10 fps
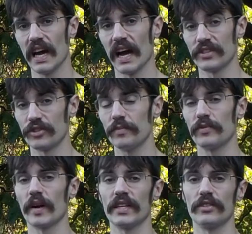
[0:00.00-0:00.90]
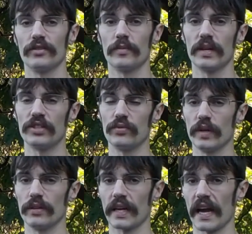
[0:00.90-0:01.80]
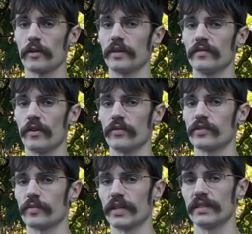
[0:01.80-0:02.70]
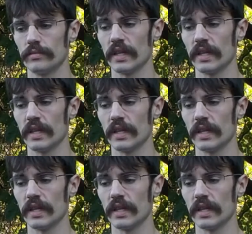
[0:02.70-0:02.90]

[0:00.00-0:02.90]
I should be ready to do a Pidgey, Weedle, Caterpie evolve spree.